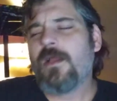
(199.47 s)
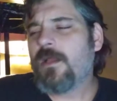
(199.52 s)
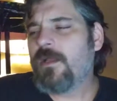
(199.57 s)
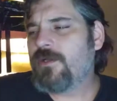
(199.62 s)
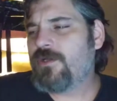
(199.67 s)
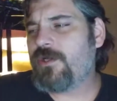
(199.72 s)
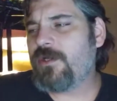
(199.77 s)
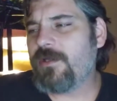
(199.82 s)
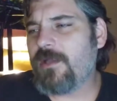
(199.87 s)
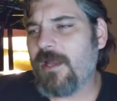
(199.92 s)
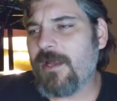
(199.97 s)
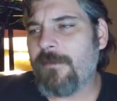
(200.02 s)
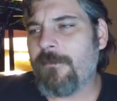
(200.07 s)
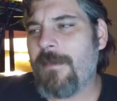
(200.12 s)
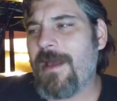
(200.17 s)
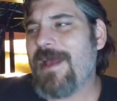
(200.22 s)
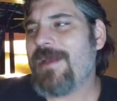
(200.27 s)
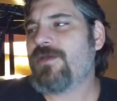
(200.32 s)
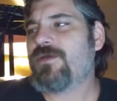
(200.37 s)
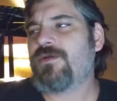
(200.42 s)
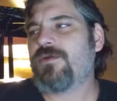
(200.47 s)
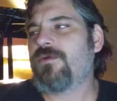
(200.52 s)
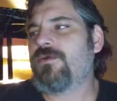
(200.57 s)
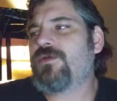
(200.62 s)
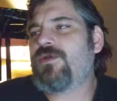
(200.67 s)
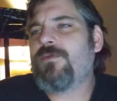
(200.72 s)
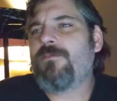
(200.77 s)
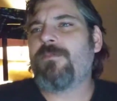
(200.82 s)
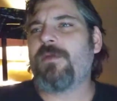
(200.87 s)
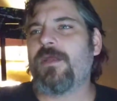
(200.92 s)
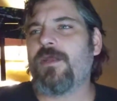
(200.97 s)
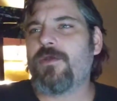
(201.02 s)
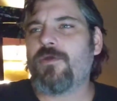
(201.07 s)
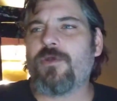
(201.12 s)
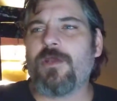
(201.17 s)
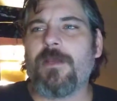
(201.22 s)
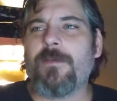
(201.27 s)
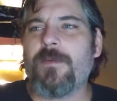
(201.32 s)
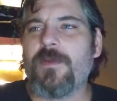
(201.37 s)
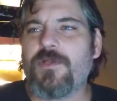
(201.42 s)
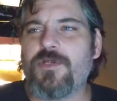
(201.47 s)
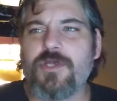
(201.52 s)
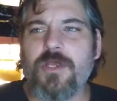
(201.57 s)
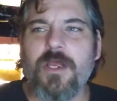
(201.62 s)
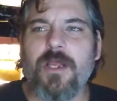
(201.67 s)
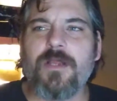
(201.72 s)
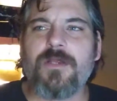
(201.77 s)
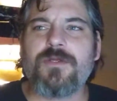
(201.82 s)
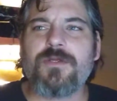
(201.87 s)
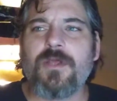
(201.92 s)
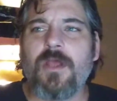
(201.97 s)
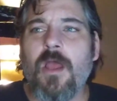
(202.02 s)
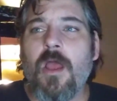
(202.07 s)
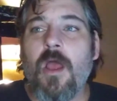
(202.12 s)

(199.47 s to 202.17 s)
She like masters in being creepy chicks.